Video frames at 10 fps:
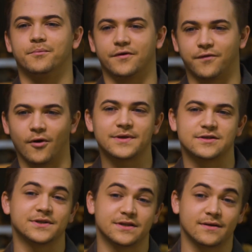performing
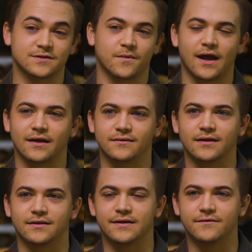so much, and that's why
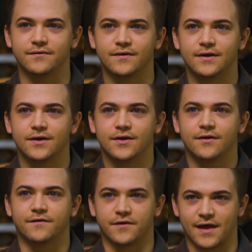I live
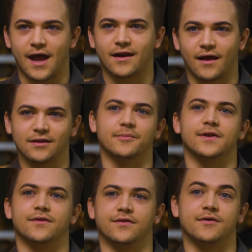for that
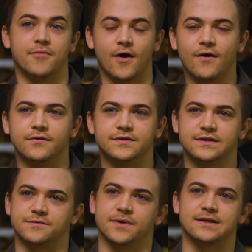element the
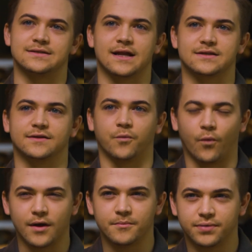most, is because that's the
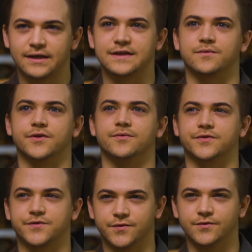one place where you are
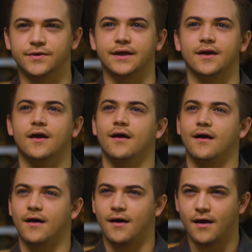truly
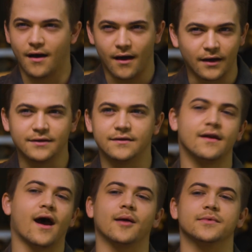
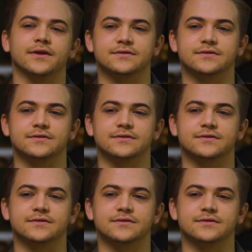undeniably